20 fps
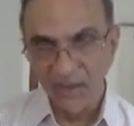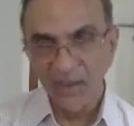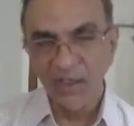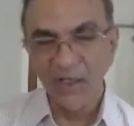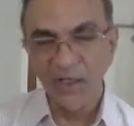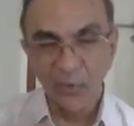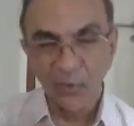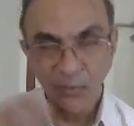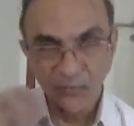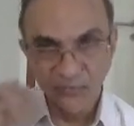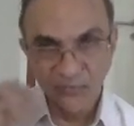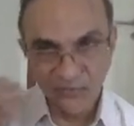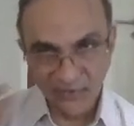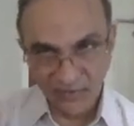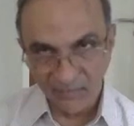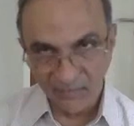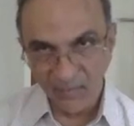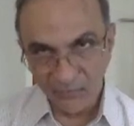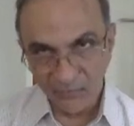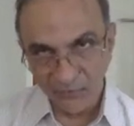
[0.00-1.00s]
I hope
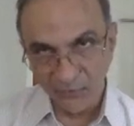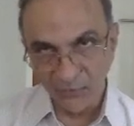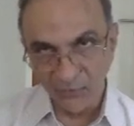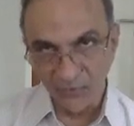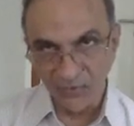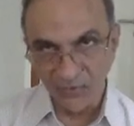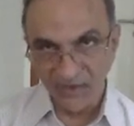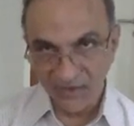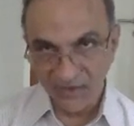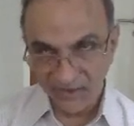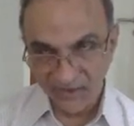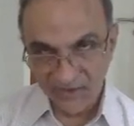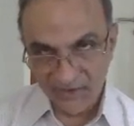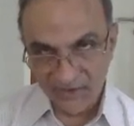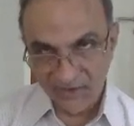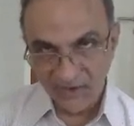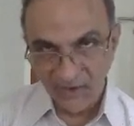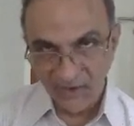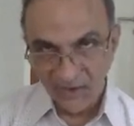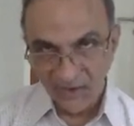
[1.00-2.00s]
some of you at
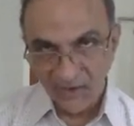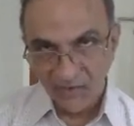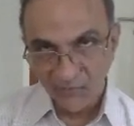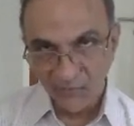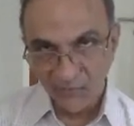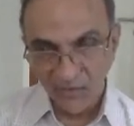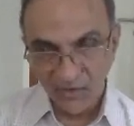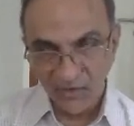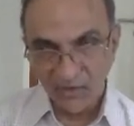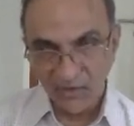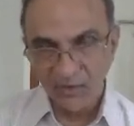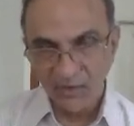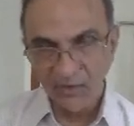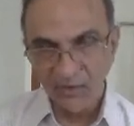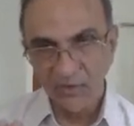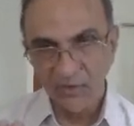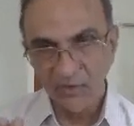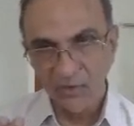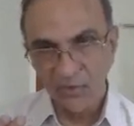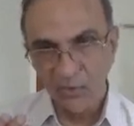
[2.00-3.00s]
least will
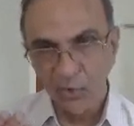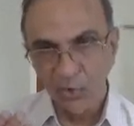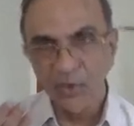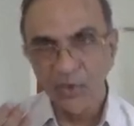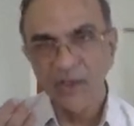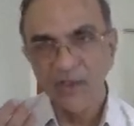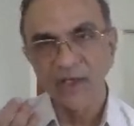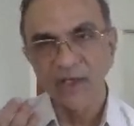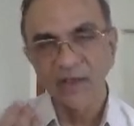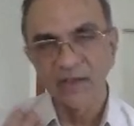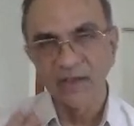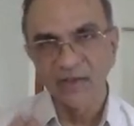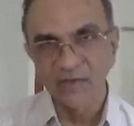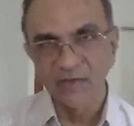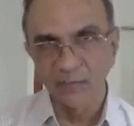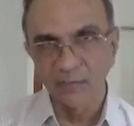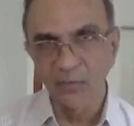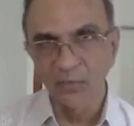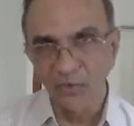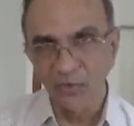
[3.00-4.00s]
look at these
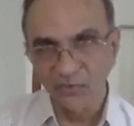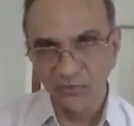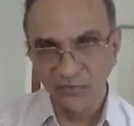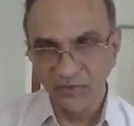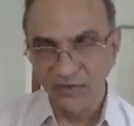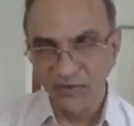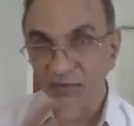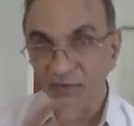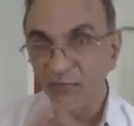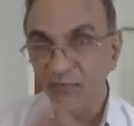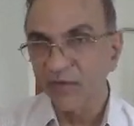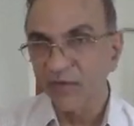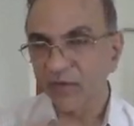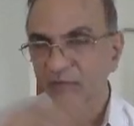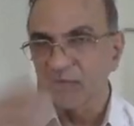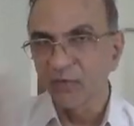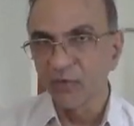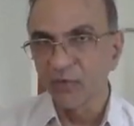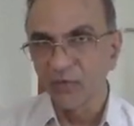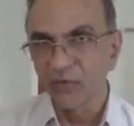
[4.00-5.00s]
bones with a different
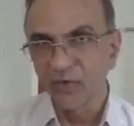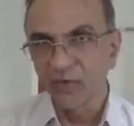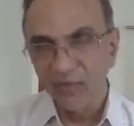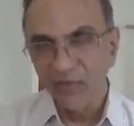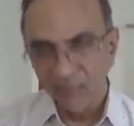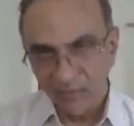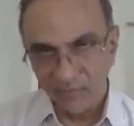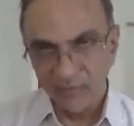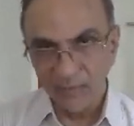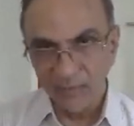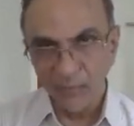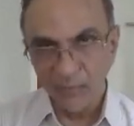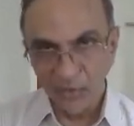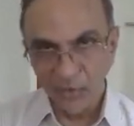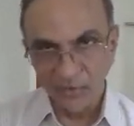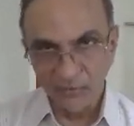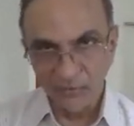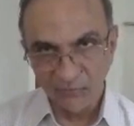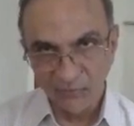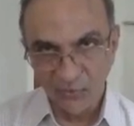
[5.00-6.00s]
view from the
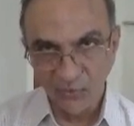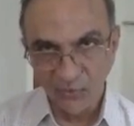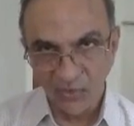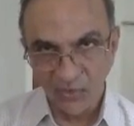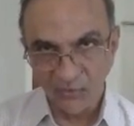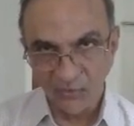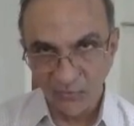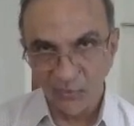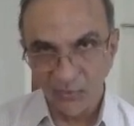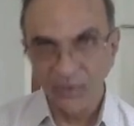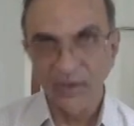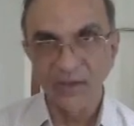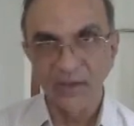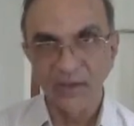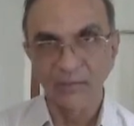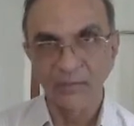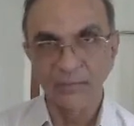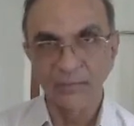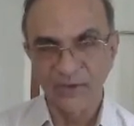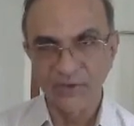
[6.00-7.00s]
point of view of looking at
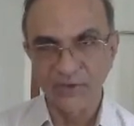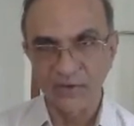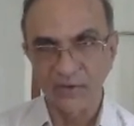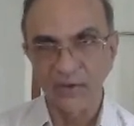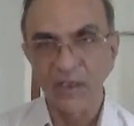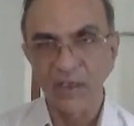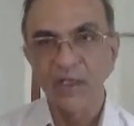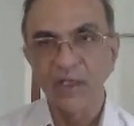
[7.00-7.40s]
a patient.